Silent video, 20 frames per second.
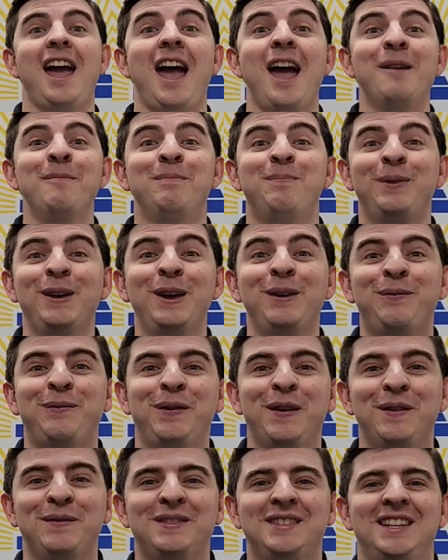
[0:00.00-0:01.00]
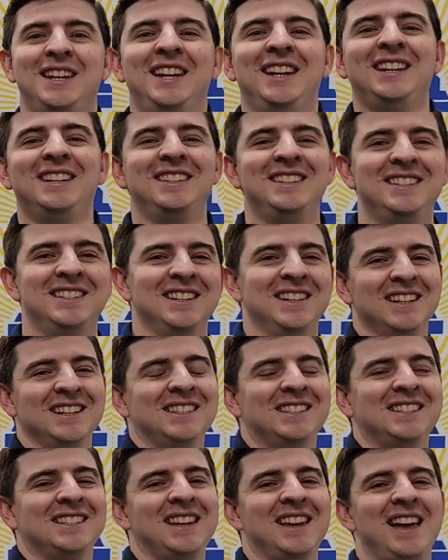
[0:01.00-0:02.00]
MP15
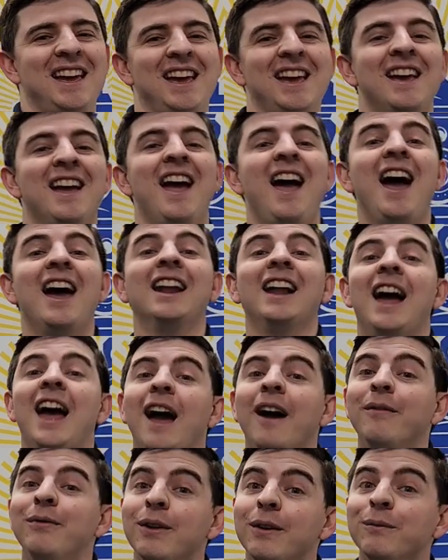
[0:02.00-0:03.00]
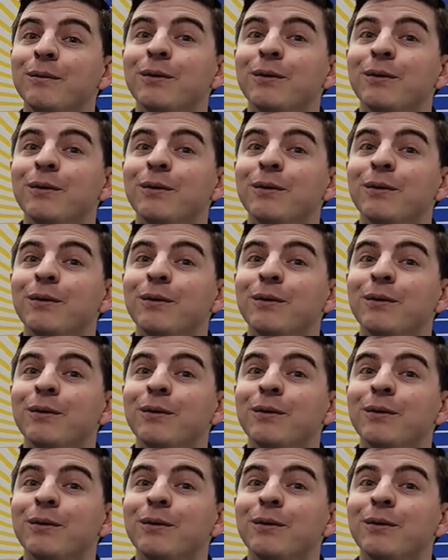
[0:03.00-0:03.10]
DC, and I have them